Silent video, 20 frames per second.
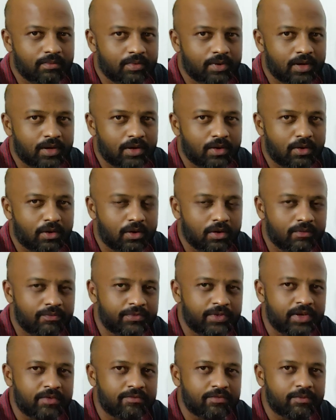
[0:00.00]
all of
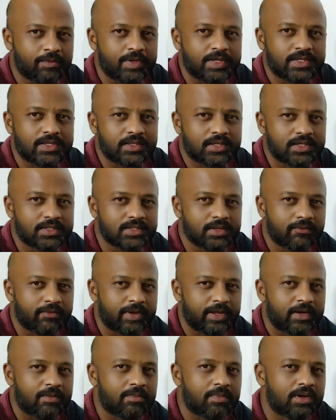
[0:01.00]
the information that's
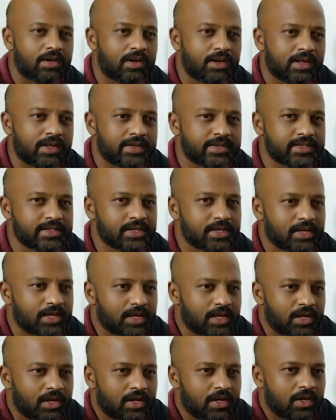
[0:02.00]
available is
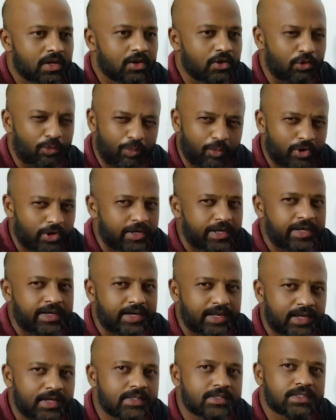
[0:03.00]
your body
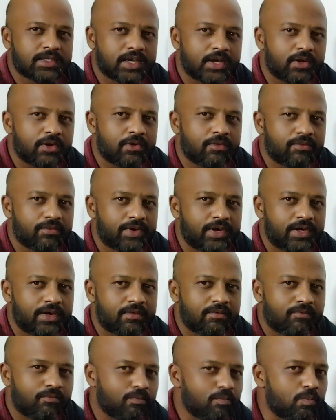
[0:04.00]
takes care of it
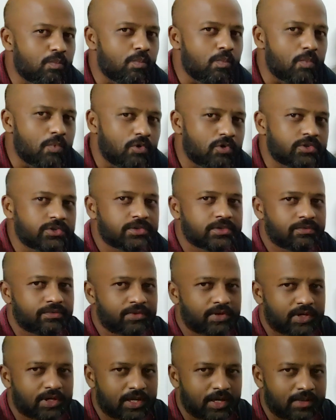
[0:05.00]
most of
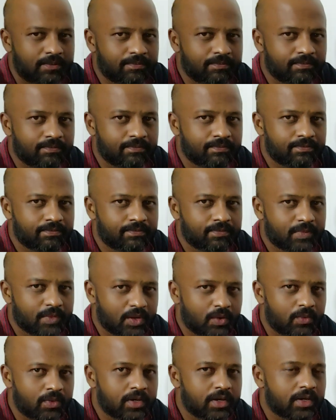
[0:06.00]
the time.
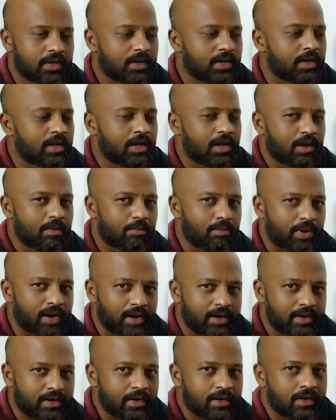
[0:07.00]
Okay,
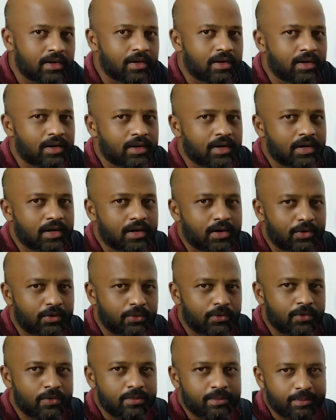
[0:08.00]
but
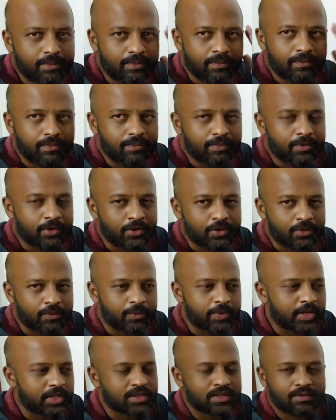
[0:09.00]
don't
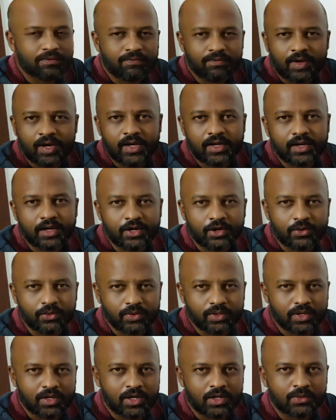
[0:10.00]
bring the fight into
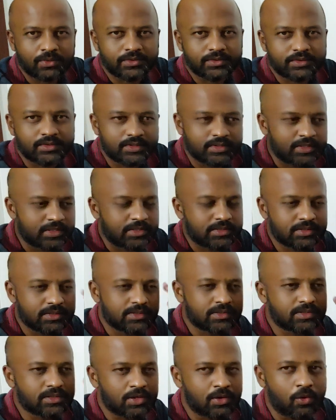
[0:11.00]
the house.
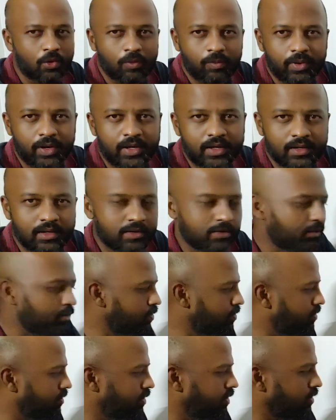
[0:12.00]
It's a no-brainer.
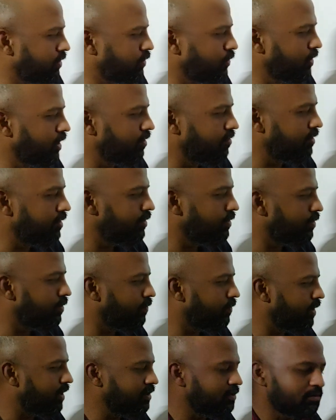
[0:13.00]
Don't you never know
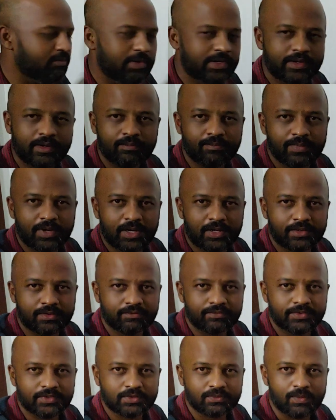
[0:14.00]
when you become part
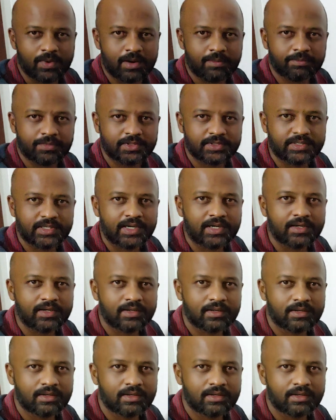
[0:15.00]
of this 1%,